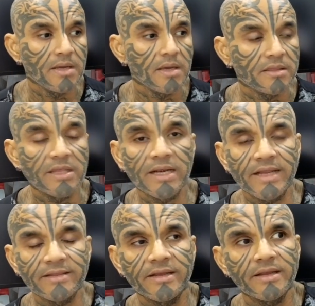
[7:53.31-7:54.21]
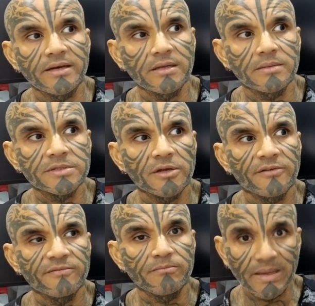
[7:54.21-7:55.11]
Then I think in terms
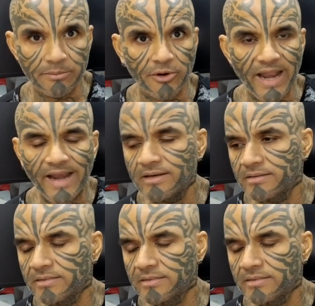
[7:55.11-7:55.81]
of my brand.